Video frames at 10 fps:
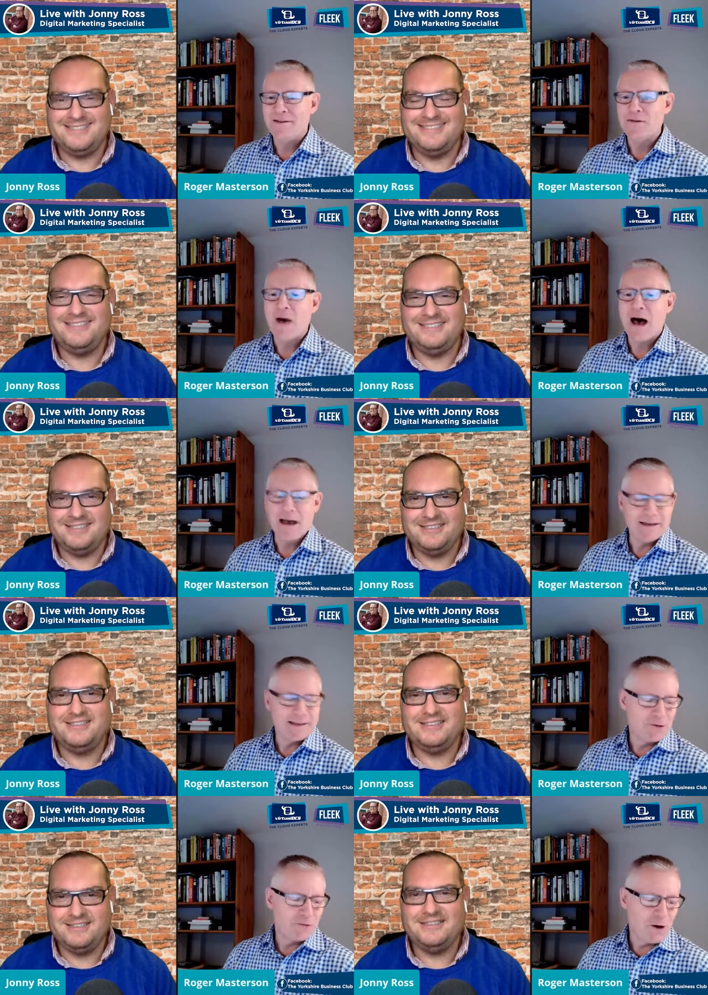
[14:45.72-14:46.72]
Speaker 1: the demise
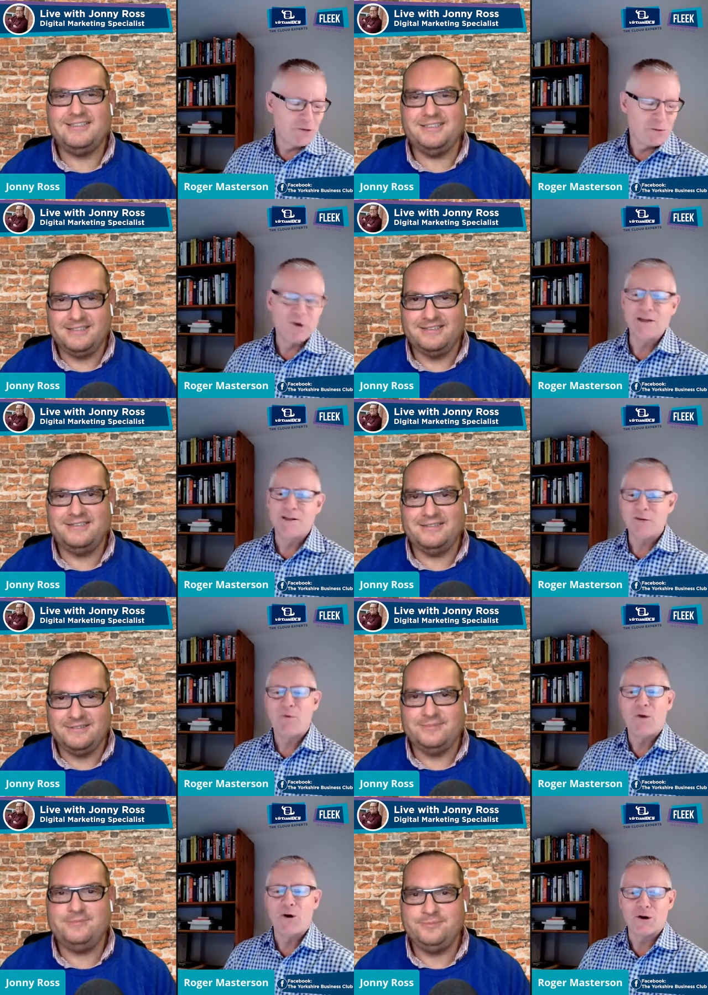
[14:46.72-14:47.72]
of, of the printed
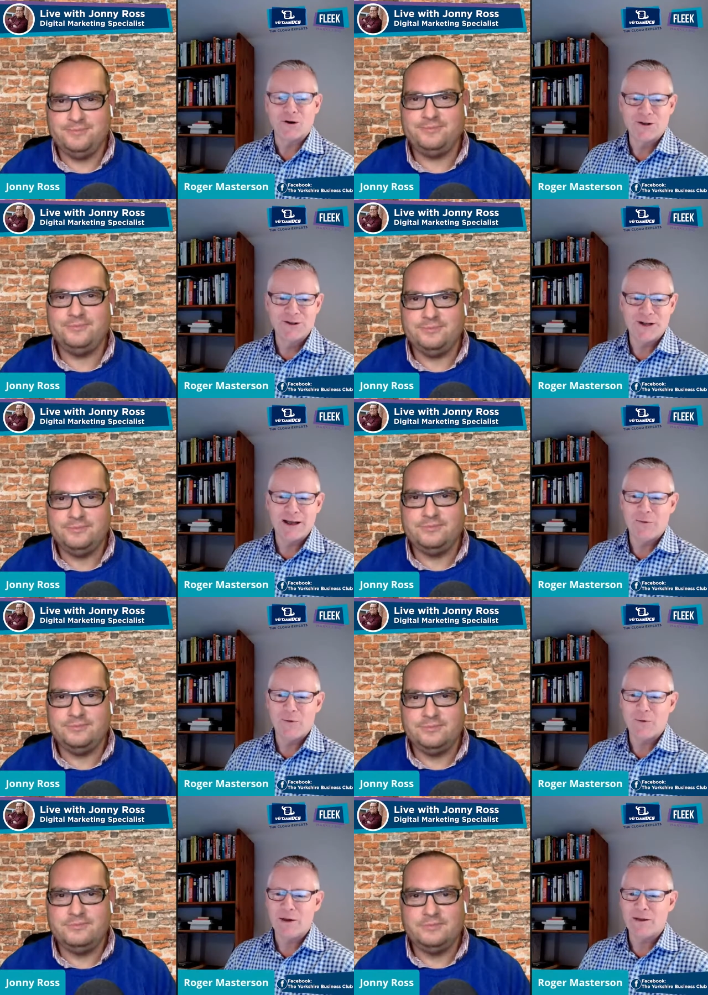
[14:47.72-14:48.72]
product uh,
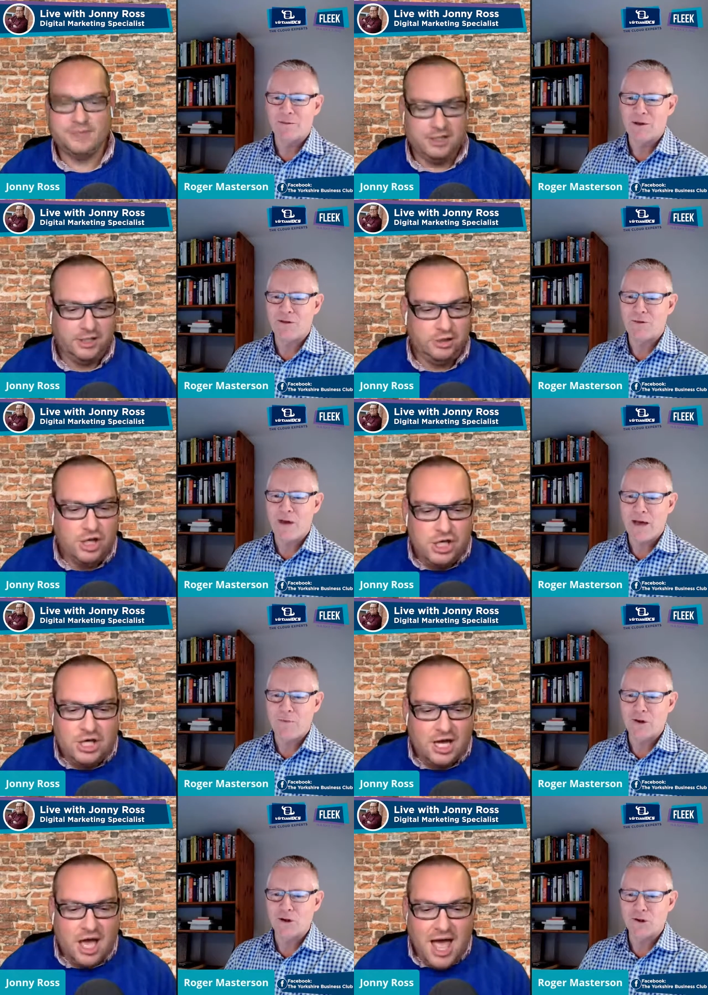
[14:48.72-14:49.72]
with with, you, the web
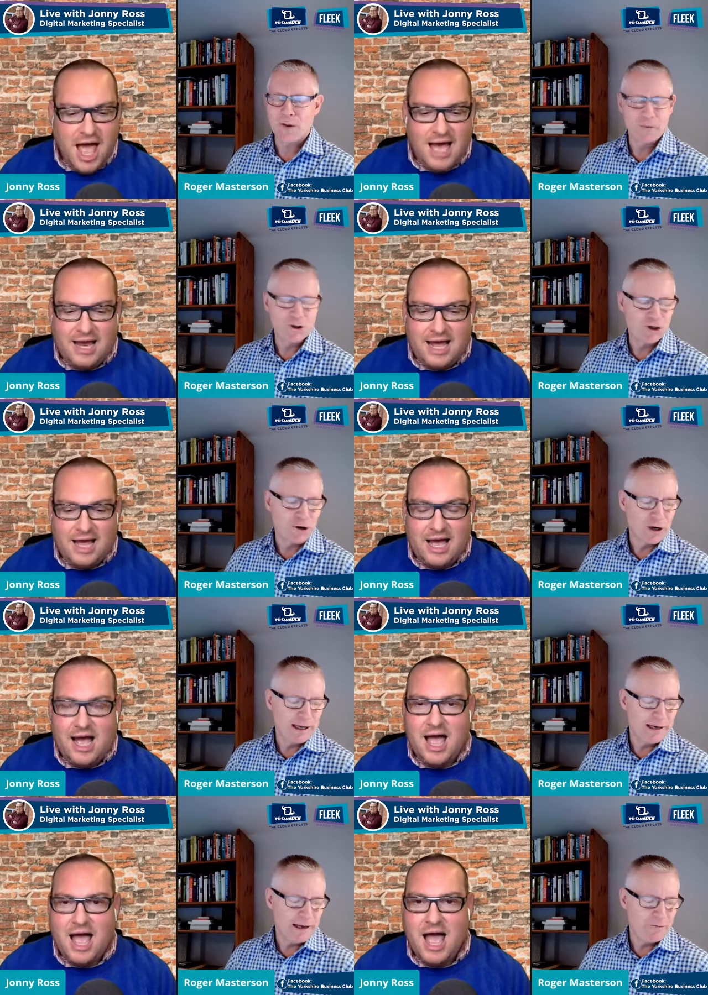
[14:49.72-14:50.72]
and newspapers
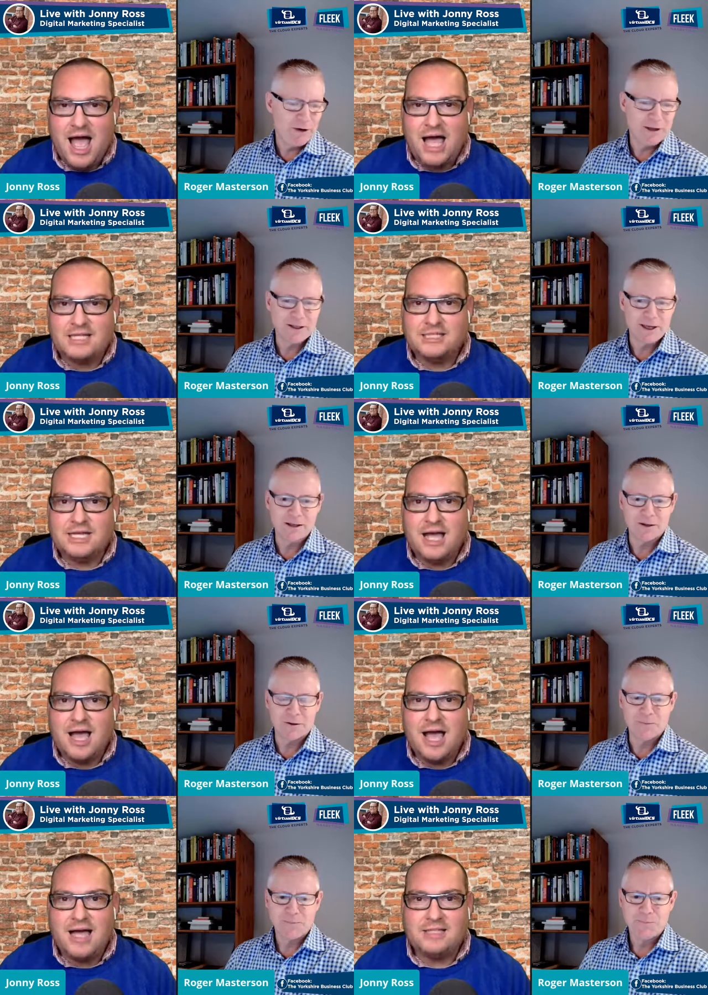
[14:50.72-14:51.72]
struggling left right and, center
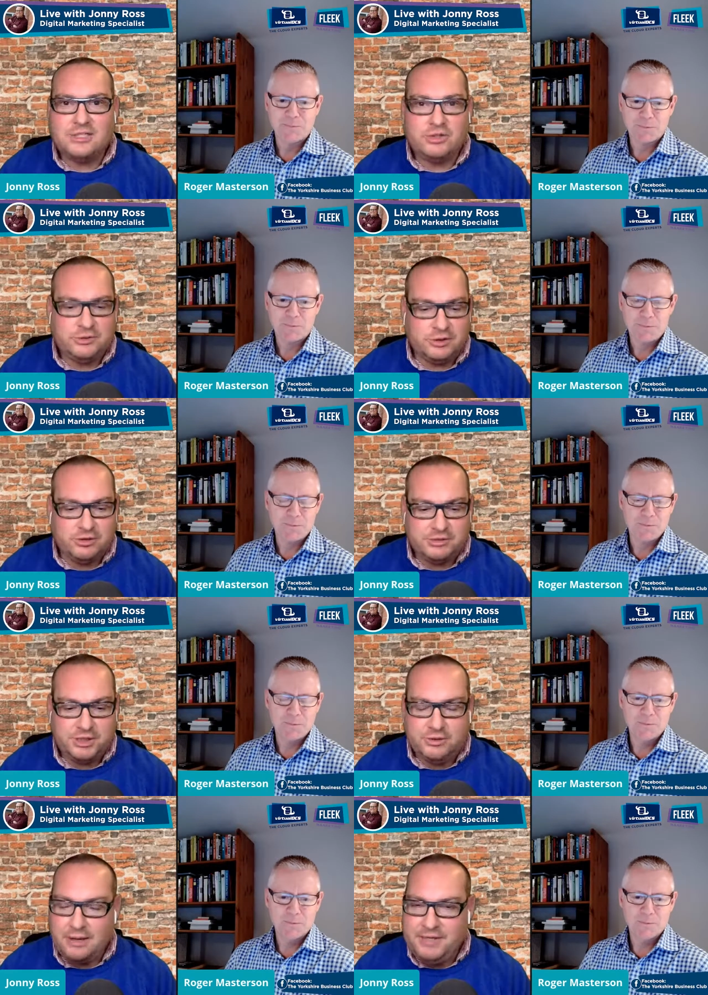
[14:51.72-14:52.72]
Speaker 2: i'm sorry to interrupt
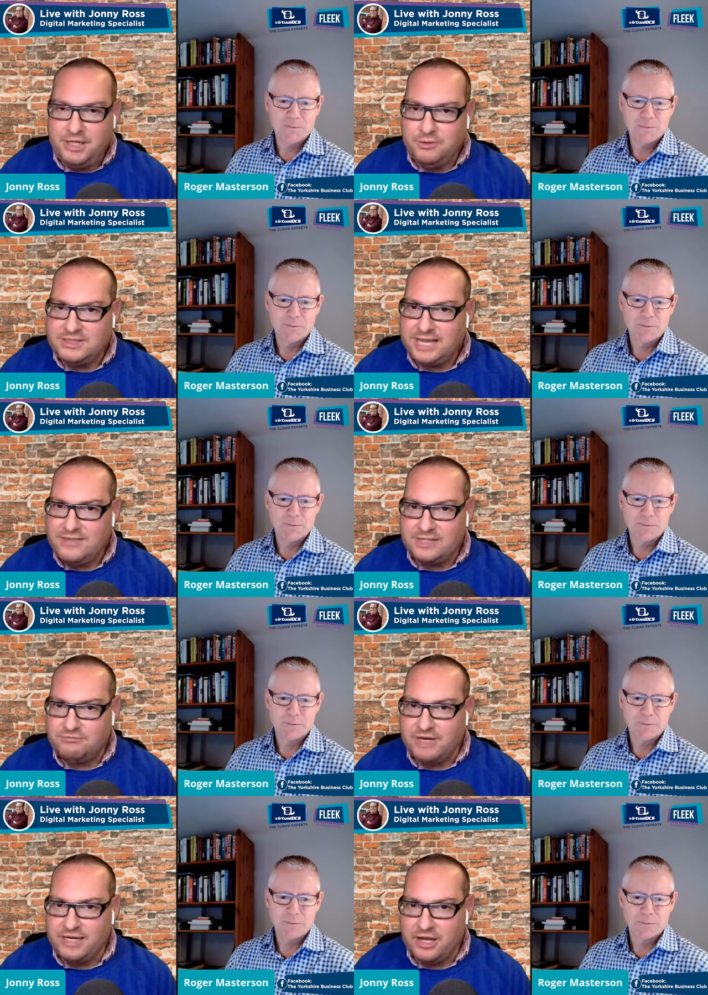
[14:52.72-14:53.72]
you i mean you were saying this
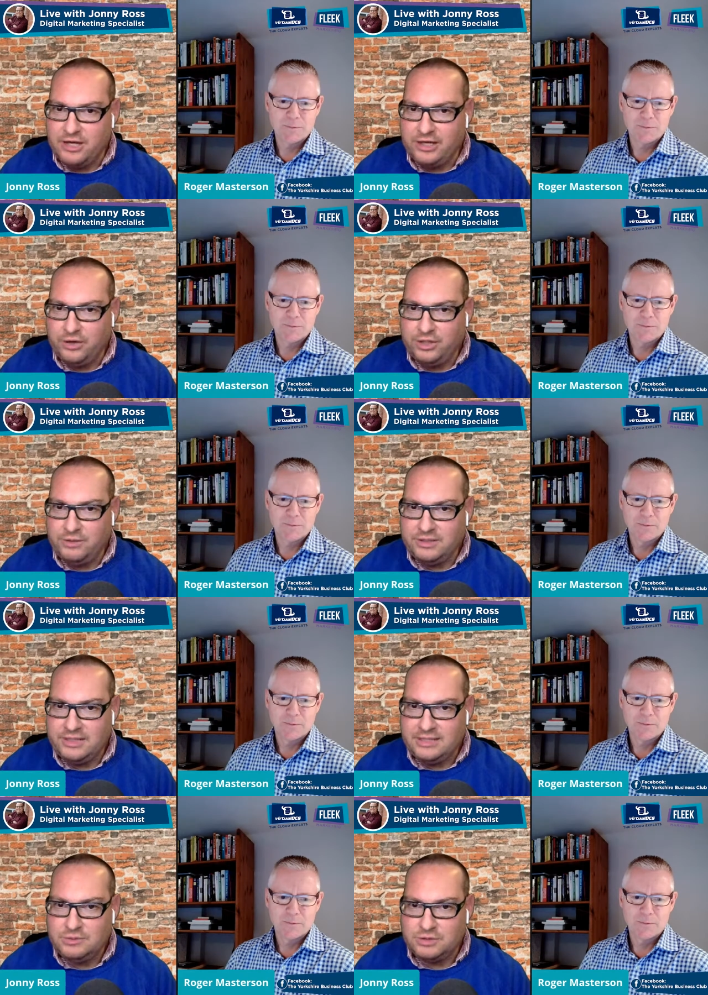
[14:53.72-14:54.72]
really early on you
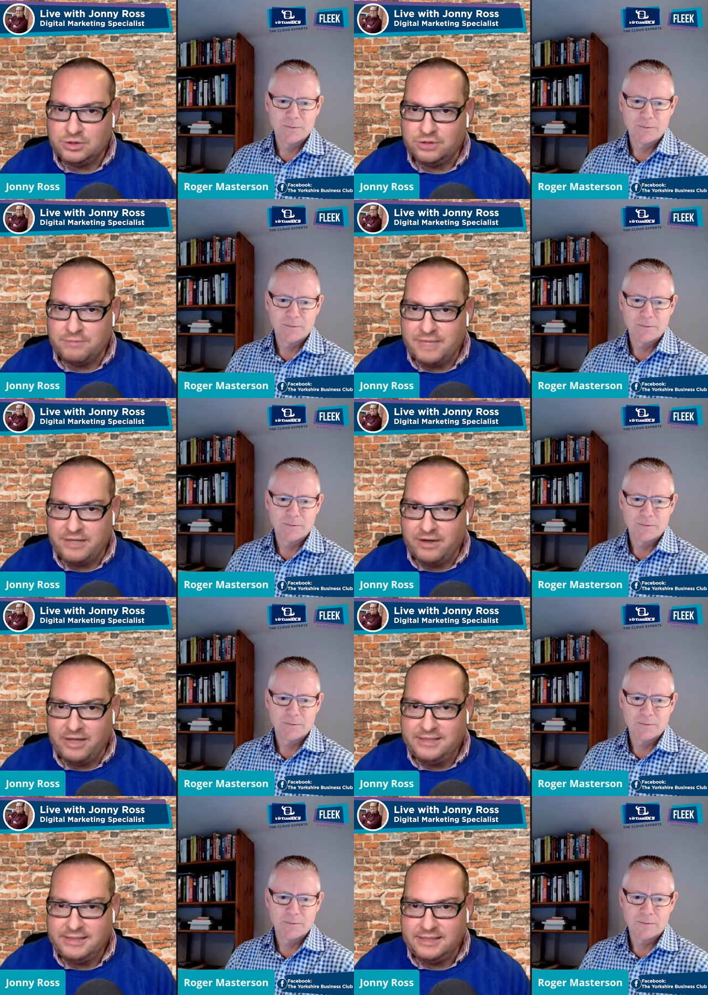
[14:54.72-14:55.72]
this was sort of mid
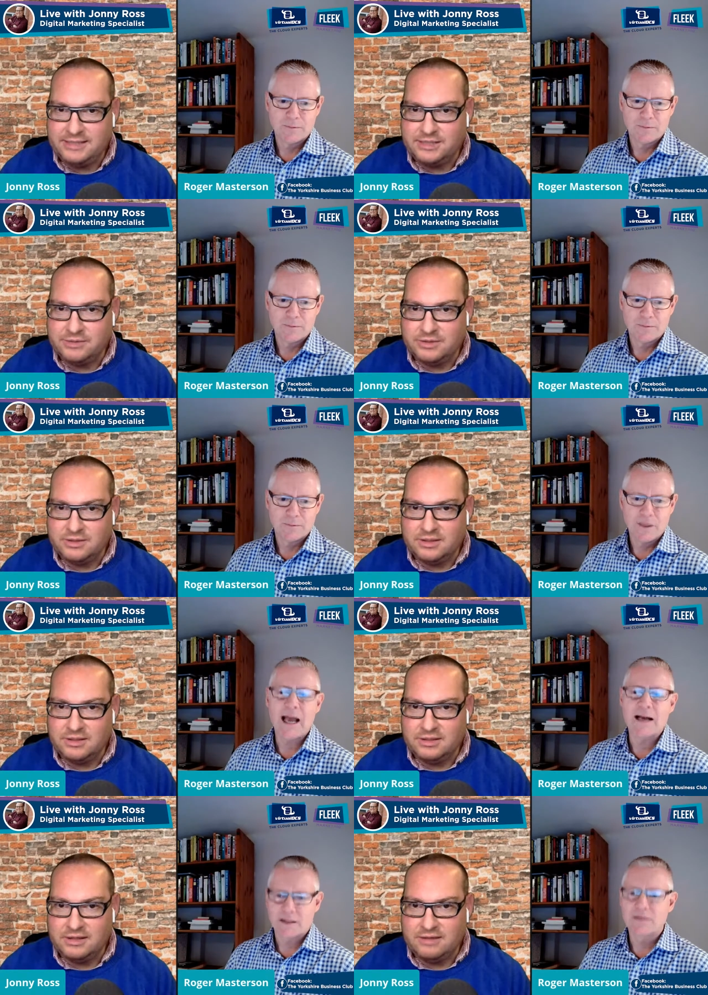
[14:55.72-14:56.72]
90s you uh,
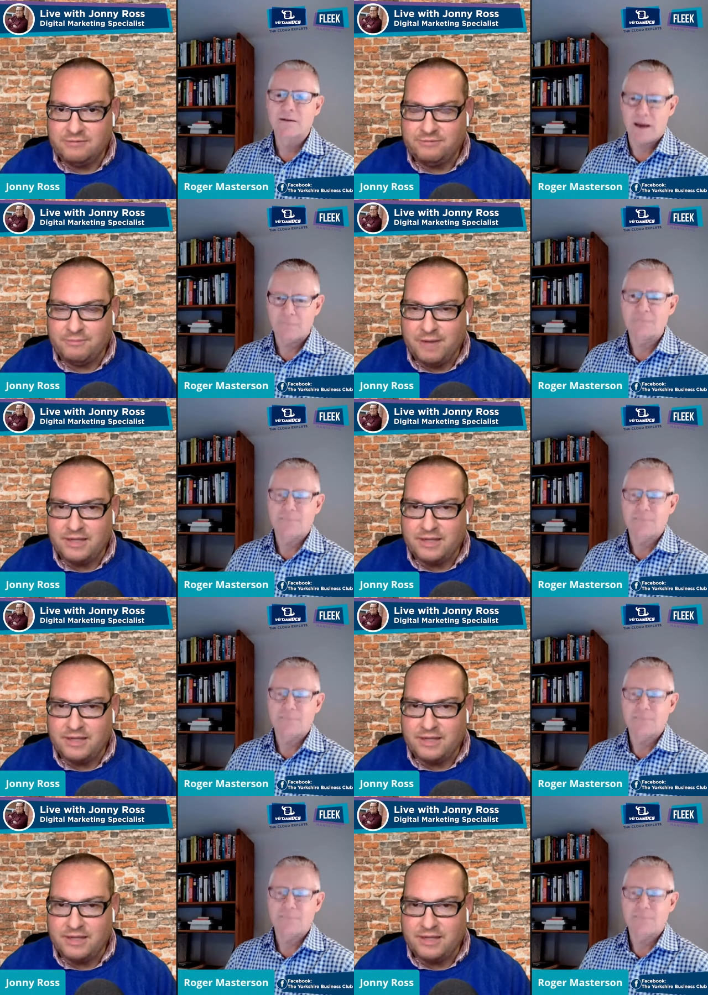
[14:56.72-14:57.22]
yes uh, from yeah. my